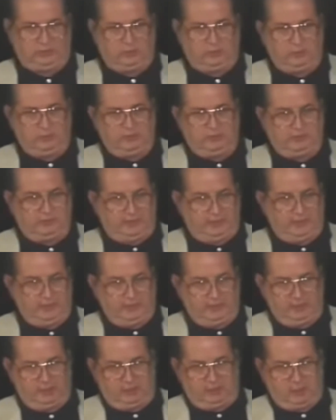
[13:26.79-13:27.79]
to understand
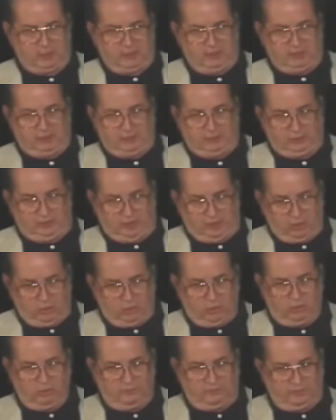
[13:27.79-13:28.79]
that according to the
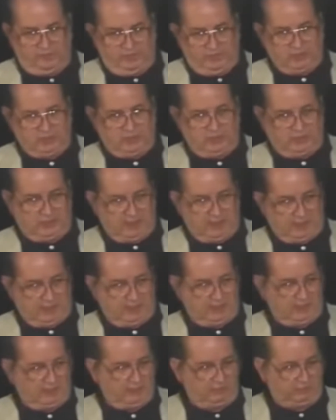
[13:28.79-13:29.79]
old Phoenician
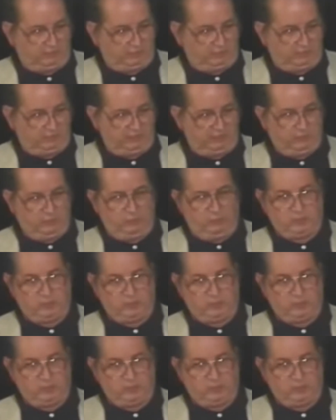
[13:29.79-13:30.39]
Canaanite system,